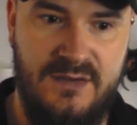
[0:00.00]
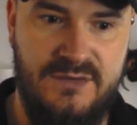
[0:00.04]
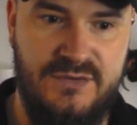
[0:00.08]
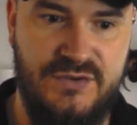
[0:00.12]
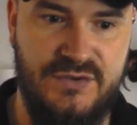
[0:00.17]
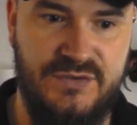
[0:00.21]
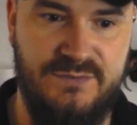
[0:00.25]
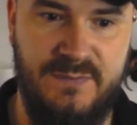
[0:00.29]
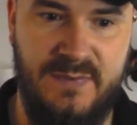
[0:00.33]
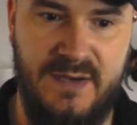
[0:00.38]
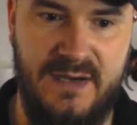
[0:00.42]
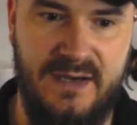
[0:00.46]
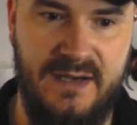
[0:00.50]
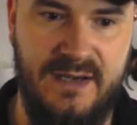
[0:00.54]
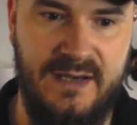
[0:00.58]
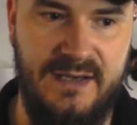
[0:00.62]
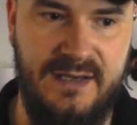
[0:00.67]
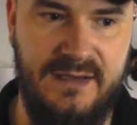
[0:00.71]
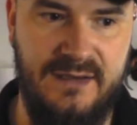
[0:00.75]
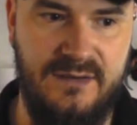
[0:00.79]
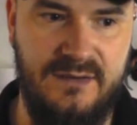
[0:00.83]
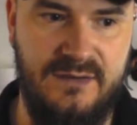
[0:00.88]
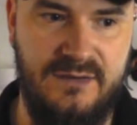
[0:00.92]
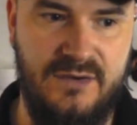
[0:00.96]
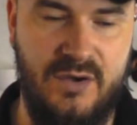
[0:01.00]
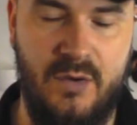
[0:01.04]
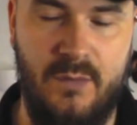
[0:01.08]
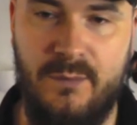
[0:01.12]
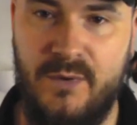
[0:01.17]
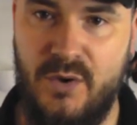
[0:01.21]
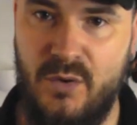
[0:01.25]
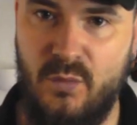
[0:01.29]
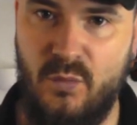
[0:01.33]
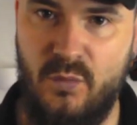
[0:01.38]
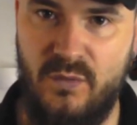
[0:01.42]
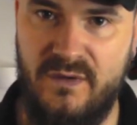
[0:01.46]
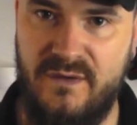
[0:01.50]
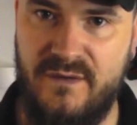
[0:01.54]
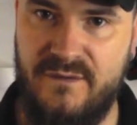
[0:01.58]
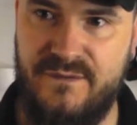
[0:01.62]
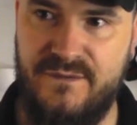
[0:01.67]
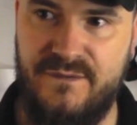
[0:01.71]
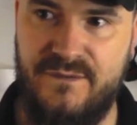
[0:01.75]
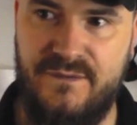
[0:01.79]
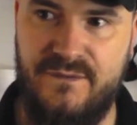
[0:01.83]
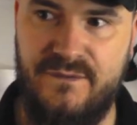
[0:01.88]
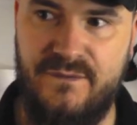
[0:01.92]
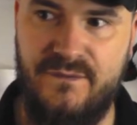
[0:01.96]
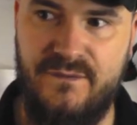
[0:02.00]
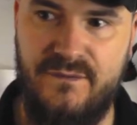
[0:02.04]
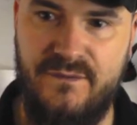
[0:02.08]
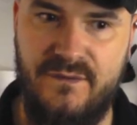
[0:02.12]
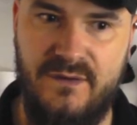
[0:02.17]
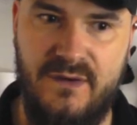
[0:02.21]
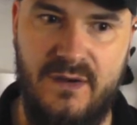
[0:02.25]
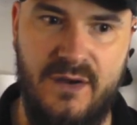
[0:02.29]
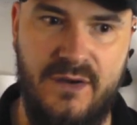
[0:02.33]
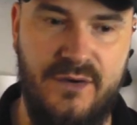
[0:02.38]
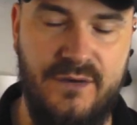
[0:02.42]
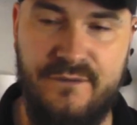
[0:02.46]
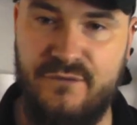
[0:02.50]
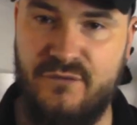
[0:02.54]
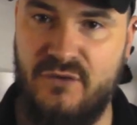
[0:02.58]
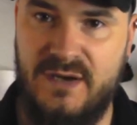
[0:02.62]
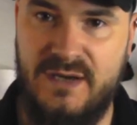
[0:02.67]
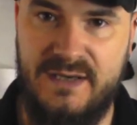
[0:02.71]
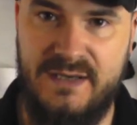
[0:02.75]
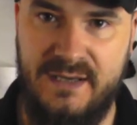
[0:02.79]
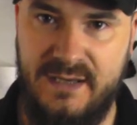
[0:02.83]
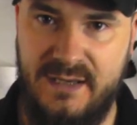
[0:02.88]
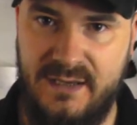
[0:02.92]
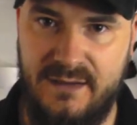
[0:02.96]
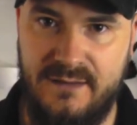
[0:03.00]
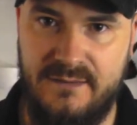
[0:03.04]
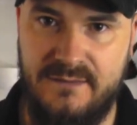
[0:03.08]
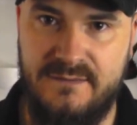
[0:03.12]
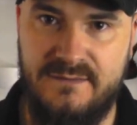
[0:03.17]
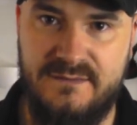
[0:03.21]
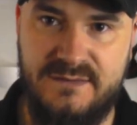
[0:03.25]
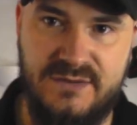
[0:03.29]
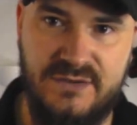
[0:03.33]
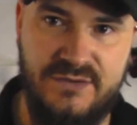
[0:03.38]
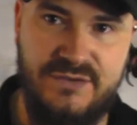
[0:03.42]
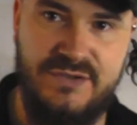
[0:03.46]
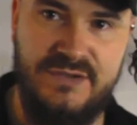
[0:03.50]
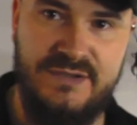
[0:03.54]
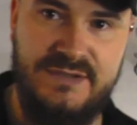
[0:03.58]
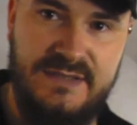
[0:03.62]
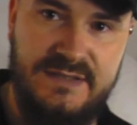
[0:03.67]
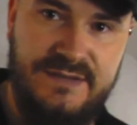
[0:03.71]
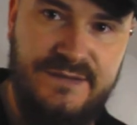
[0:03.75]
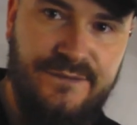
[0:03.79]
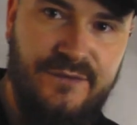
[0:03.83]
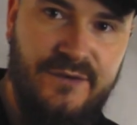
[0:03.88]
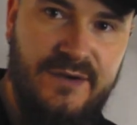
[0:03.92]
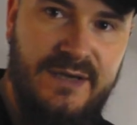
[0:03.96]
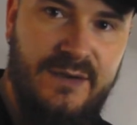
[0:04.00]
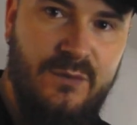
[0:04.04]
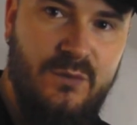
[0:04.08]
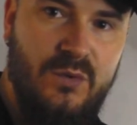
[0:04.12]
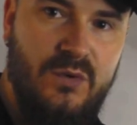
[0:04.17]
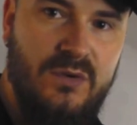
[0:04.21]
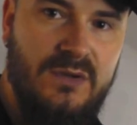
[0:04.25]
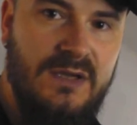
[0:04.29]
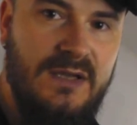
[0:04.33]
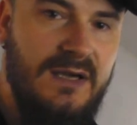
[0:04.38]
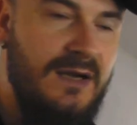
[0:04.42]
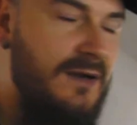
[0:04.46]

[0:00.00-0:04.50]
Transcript: just by coming up with another idea, such as this Freddy wall